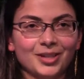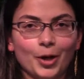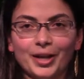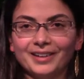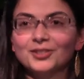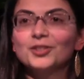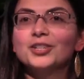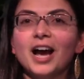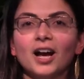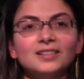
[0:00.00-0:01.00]
OK,
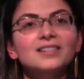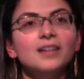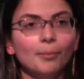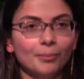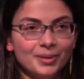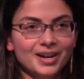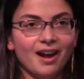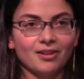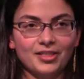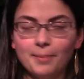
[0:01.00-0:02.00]
some, but
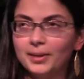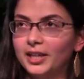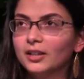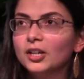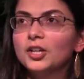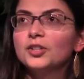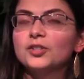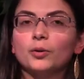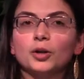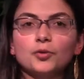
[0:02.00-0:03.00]
not all that many.
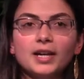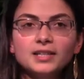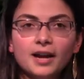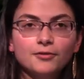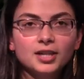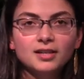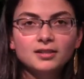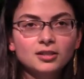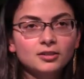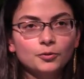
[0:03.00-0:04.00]
So a direct
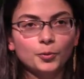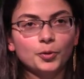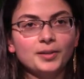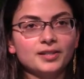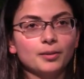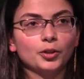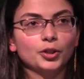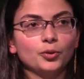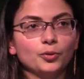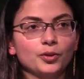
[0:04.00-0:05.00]
advertiser would be someone
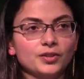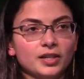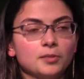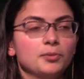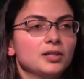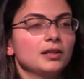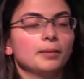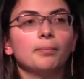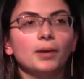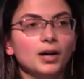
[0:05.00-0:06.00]
who has explicitly
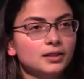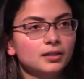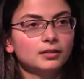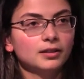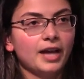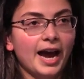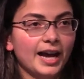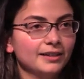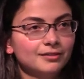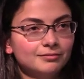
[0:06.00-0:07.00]
bought
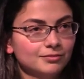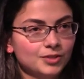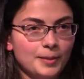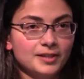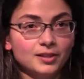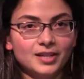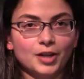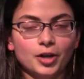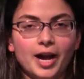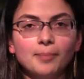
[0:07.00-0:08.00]
ad space inside
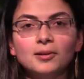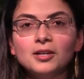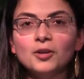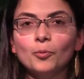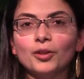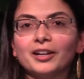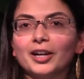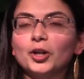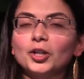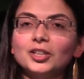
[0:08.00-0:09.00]
your app. One thing
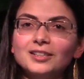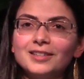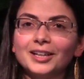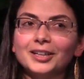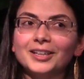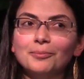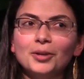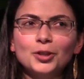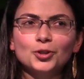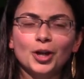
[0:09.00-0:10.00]
I heard is that
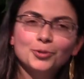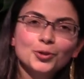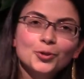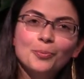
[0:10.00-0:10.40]
Jamba Juice